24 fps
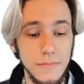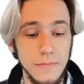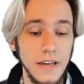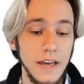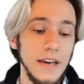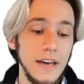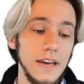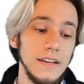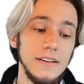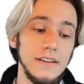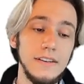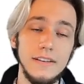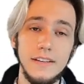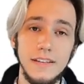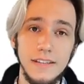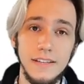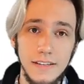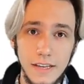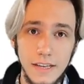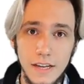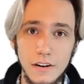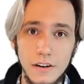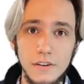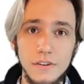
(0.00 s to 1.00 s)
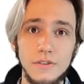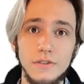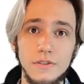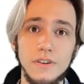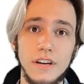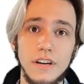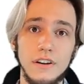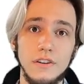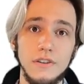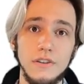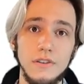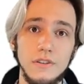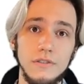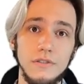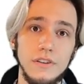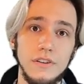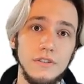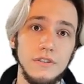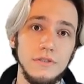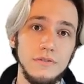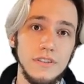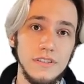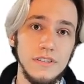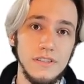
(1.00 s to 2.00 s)
And in here, you can go
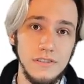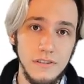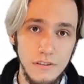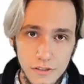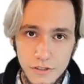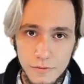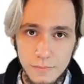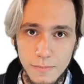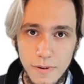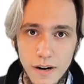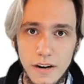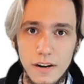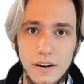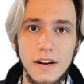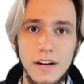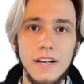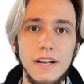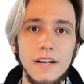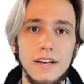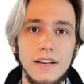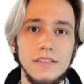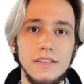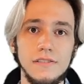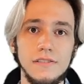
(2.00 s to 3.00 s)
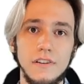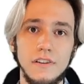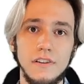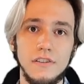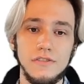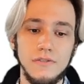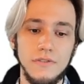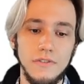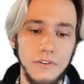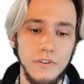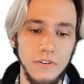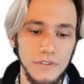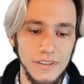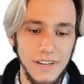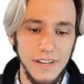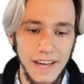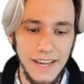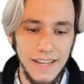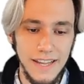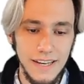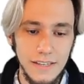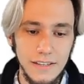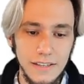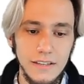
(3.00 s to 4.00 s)
into the search bar and search for
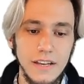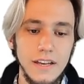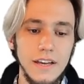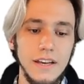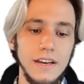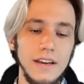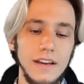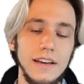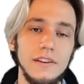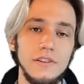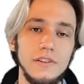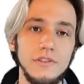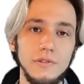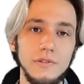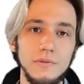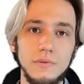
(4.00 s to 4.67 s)
tiling, and you